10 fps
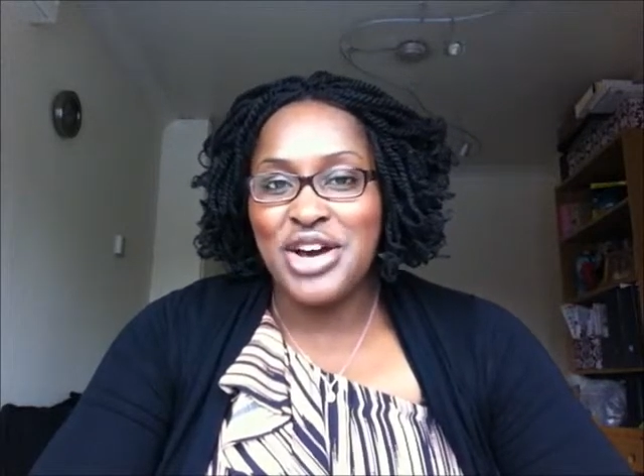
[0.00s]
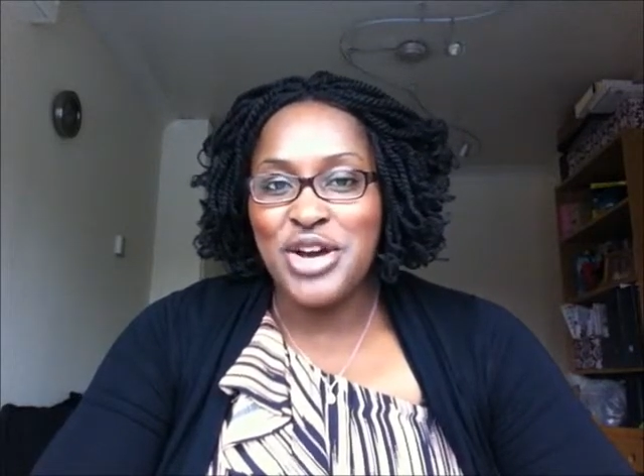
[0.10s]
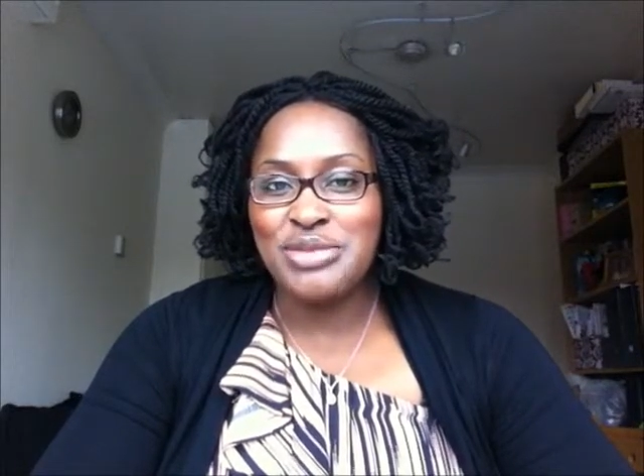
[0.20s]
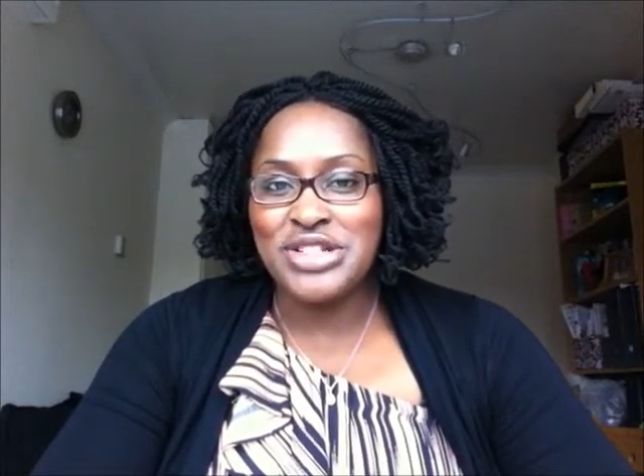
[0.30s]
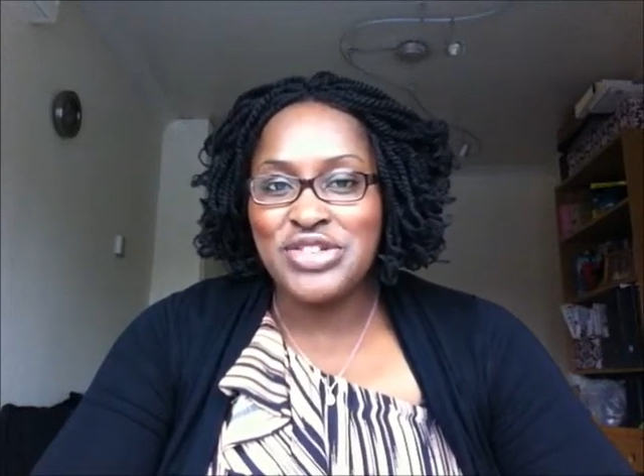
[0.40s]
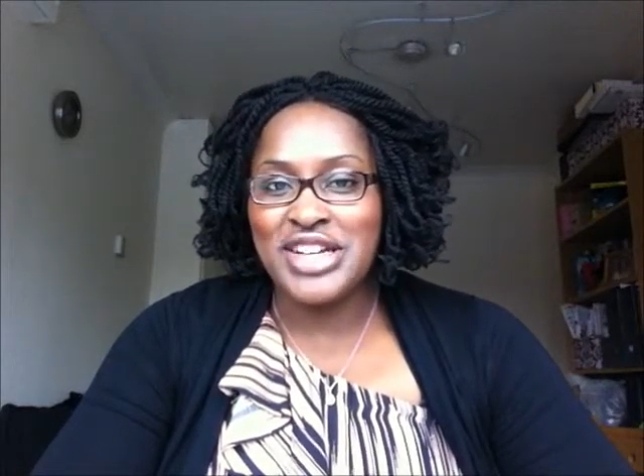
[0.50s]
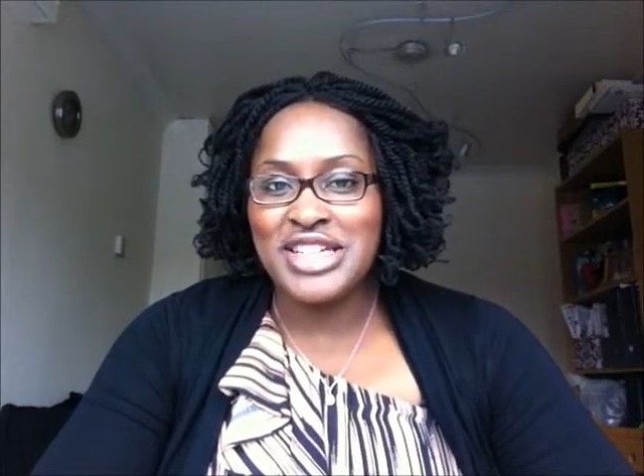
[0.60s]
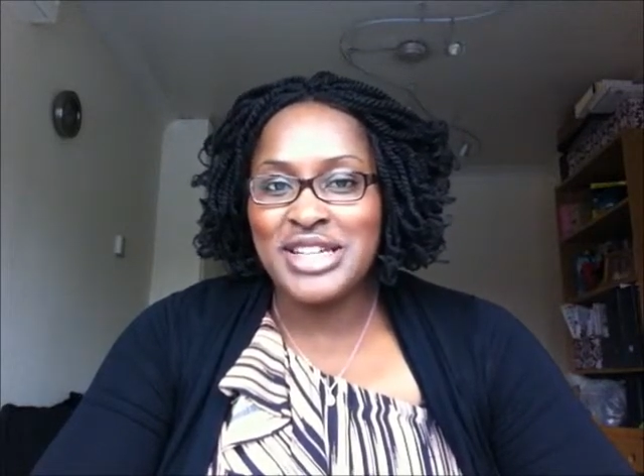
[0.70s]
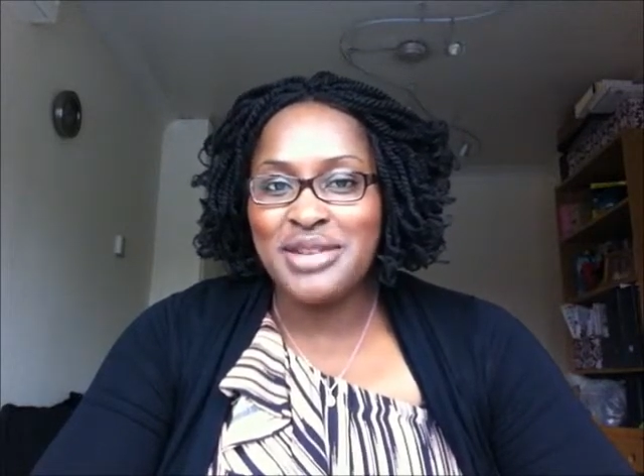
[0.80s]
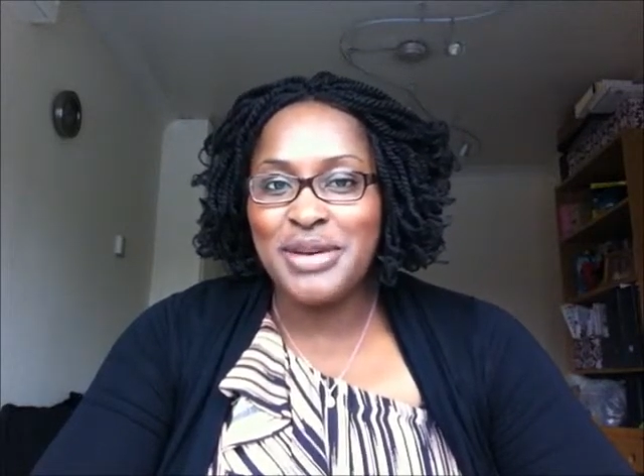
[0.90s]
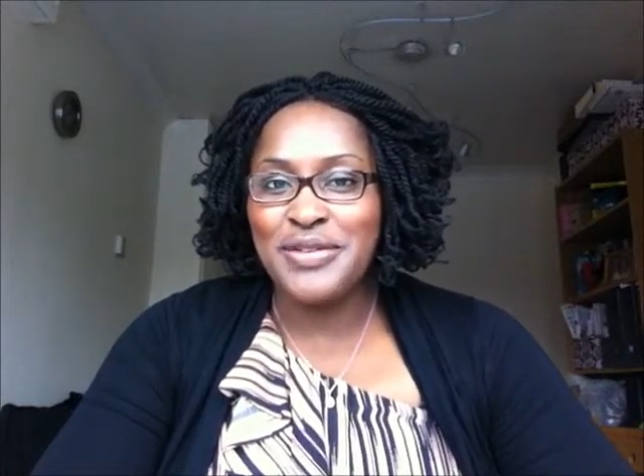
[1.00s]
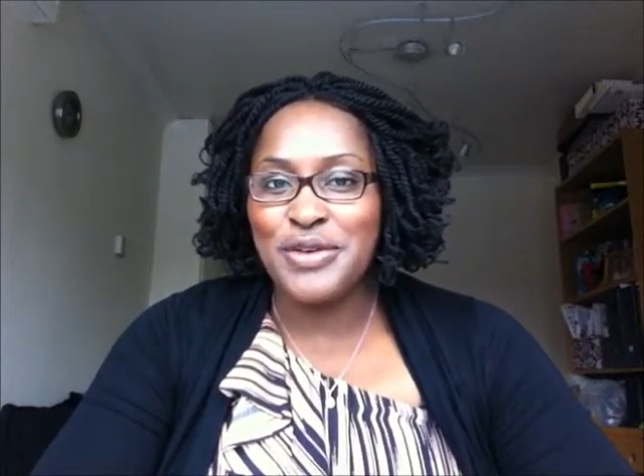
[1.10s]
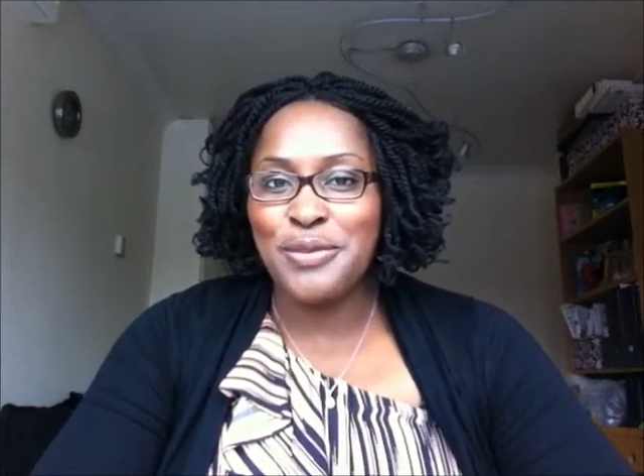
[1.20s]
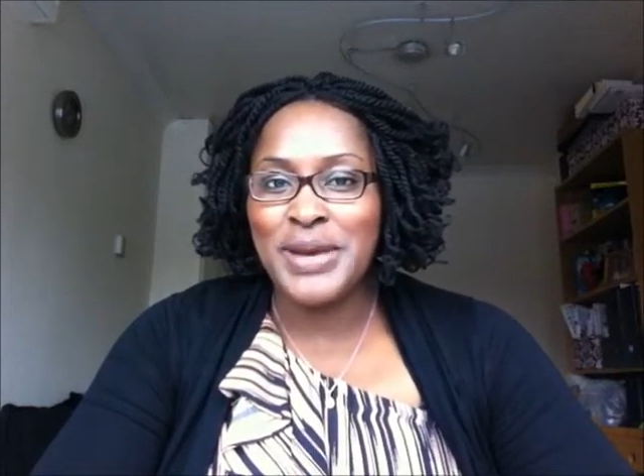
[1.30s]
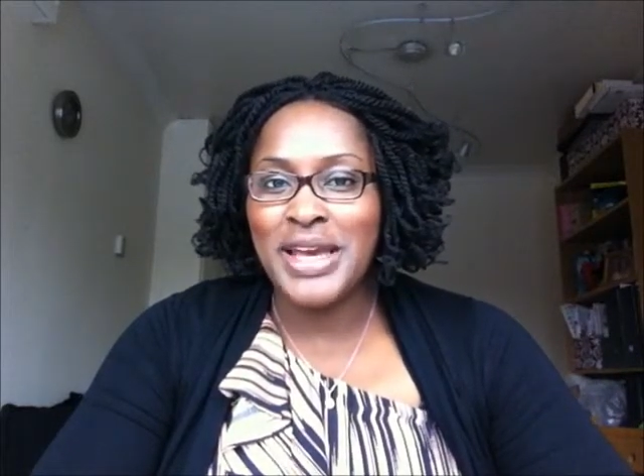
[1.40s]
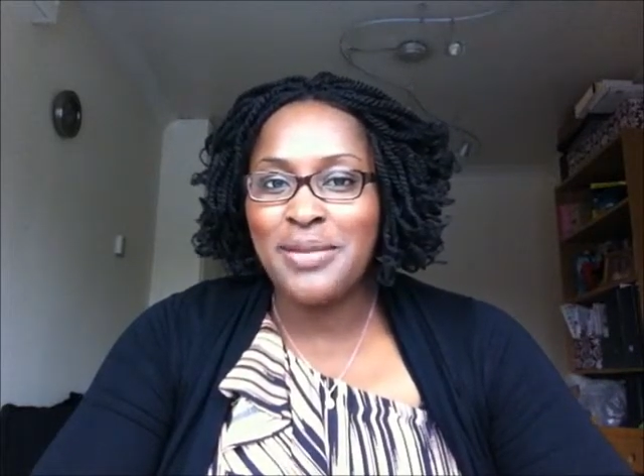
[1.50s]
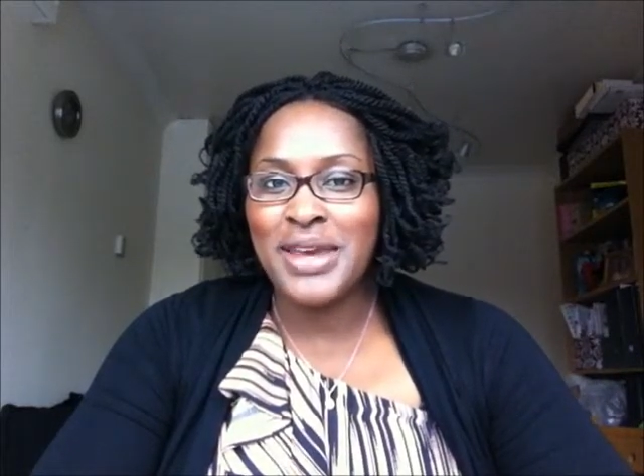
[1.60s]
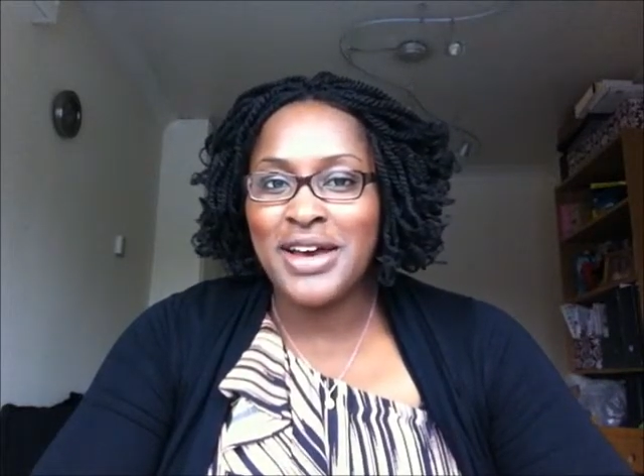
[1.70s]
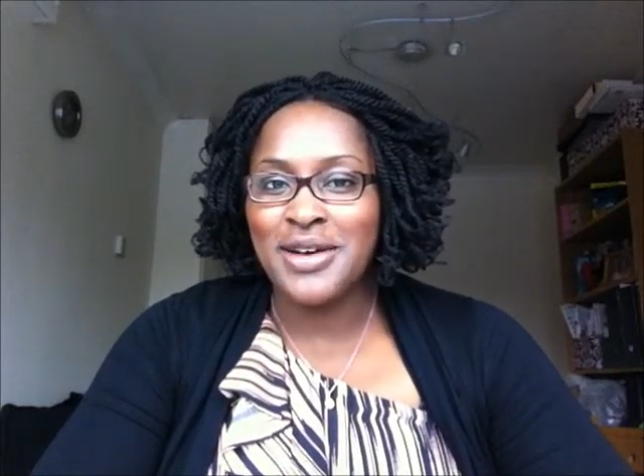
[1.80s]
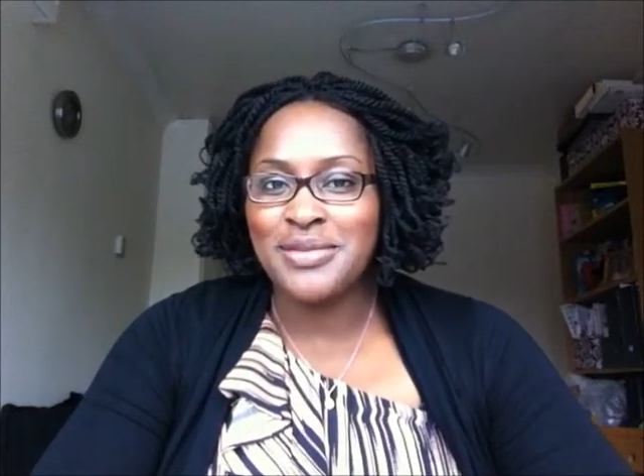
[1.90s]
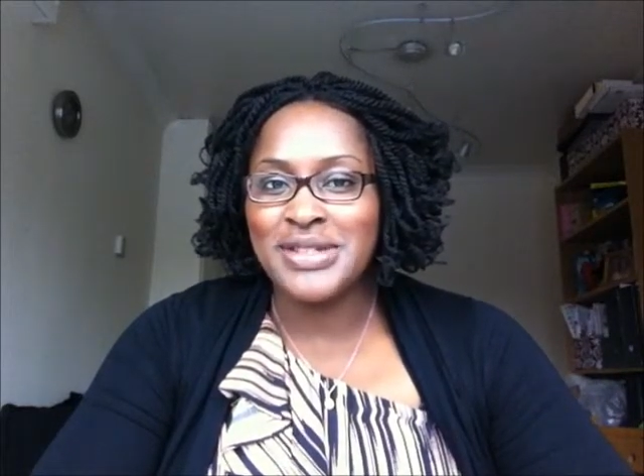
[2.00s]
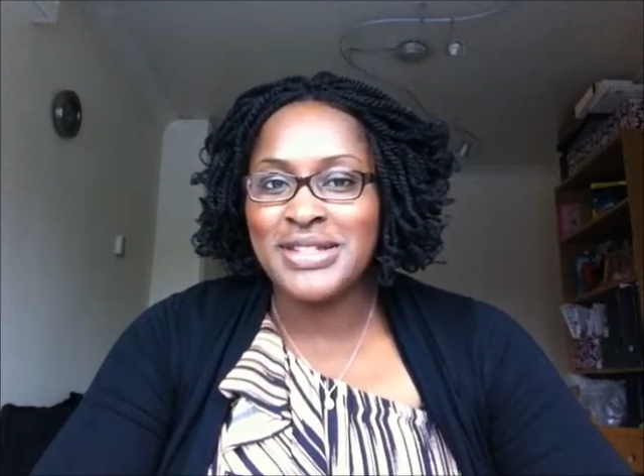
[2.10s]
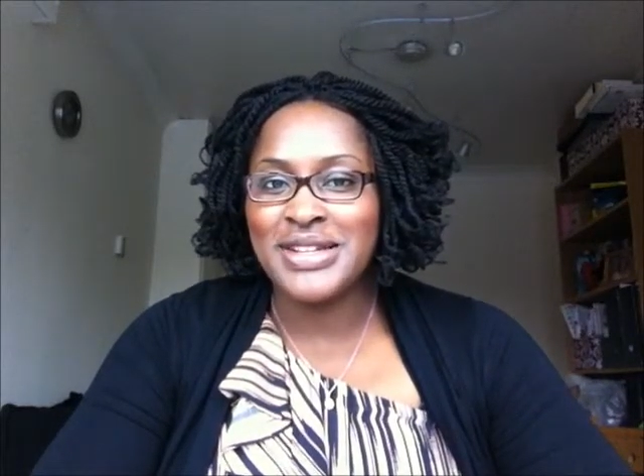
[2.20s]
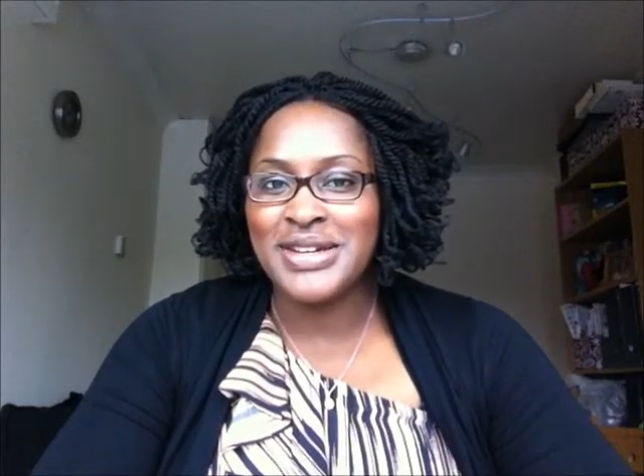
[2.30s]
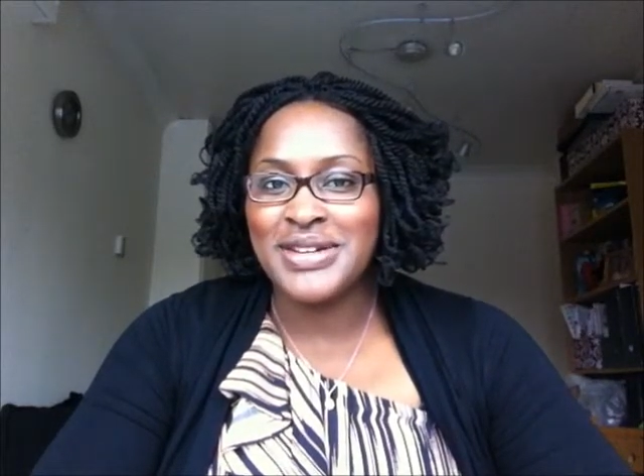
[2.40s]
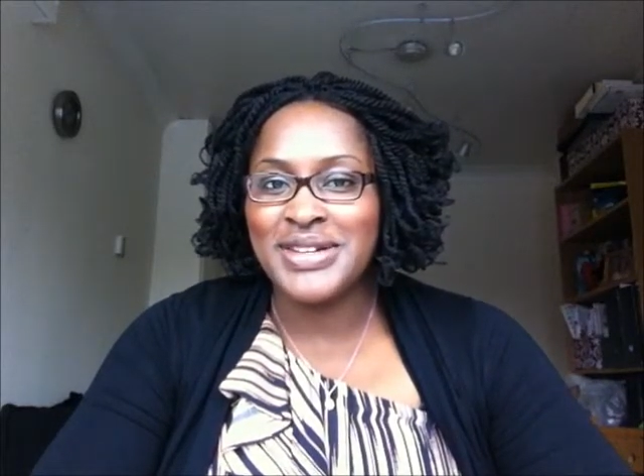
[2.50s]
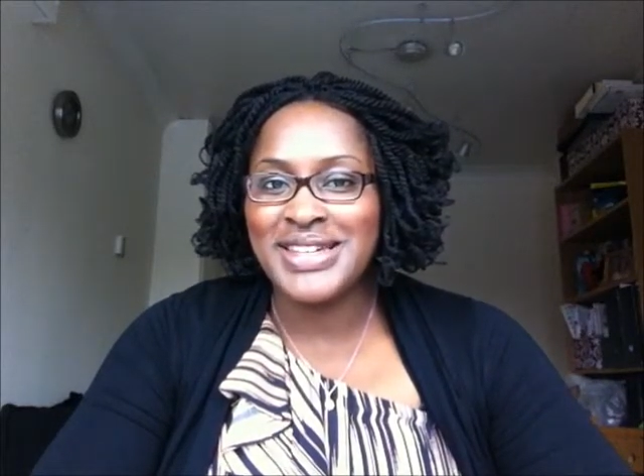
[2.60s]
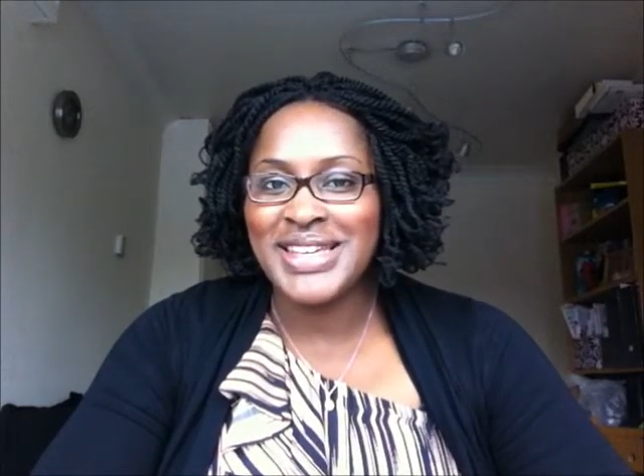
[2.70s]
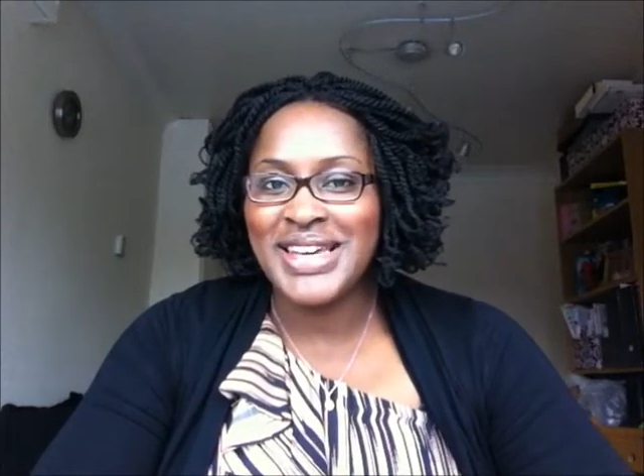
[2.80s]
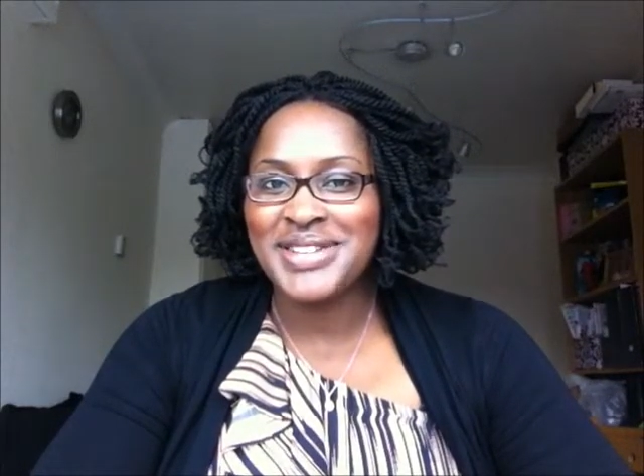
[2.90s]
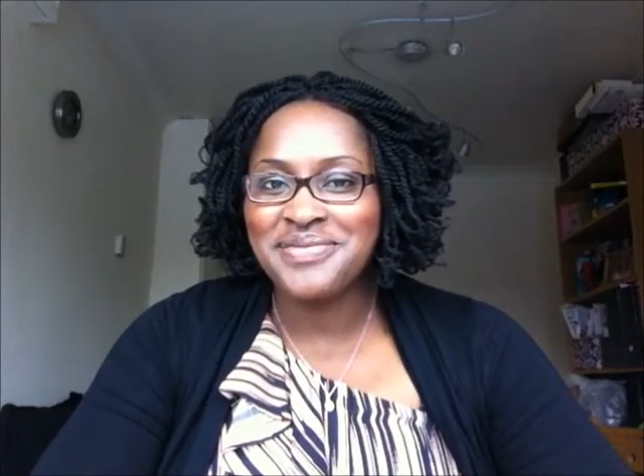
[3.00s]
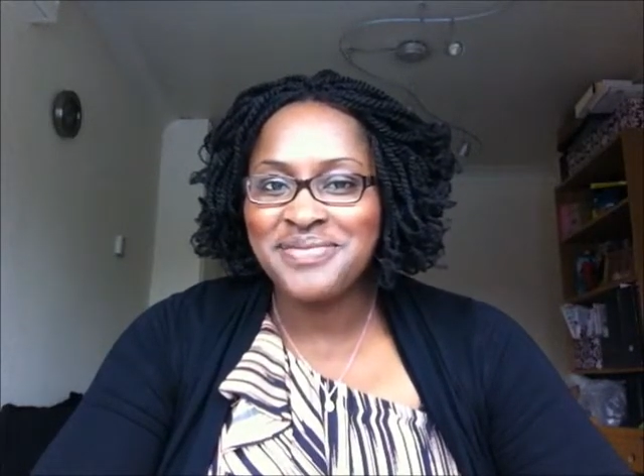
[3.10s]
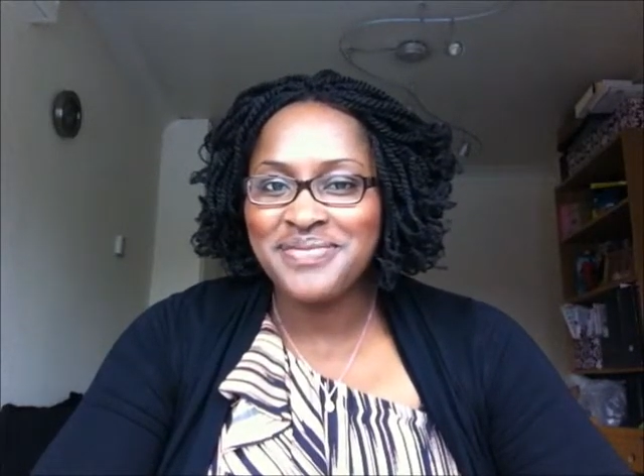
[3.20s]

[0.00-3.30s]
the home stretch before baby comes. So yeah.